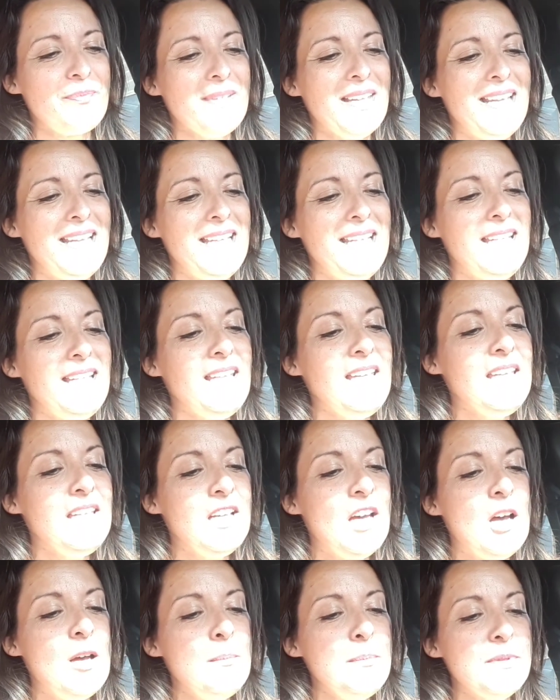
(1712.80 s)
He
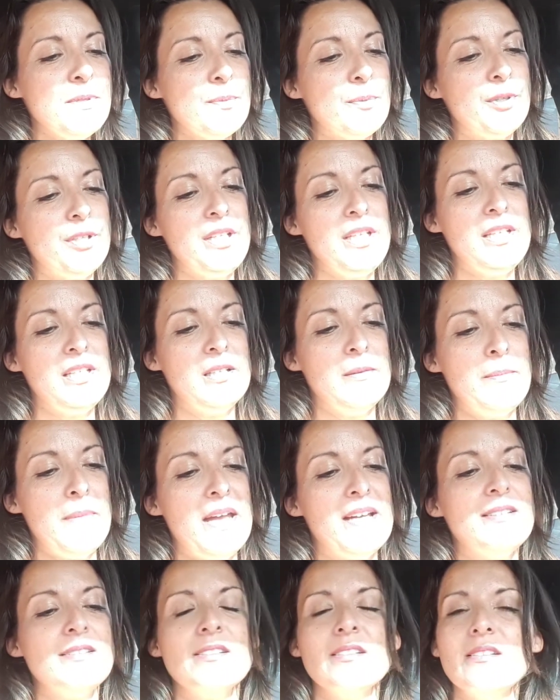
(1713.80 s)
comes where he
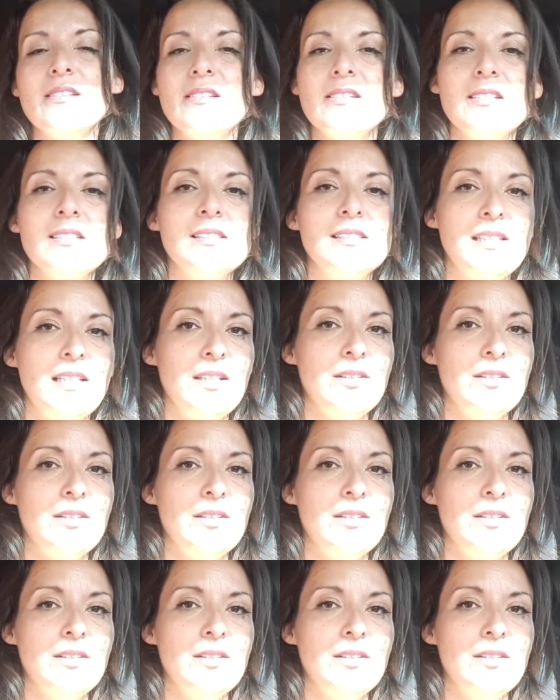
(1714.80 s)
commands us to leave.